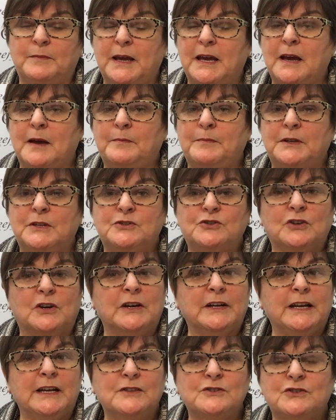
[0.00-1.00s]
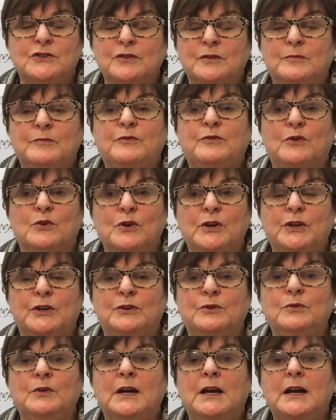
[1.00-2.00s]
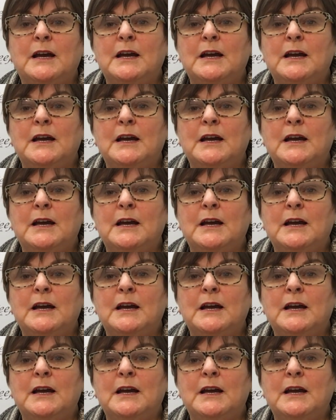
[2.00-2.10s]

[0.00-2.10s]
be happy to try and answer them for you.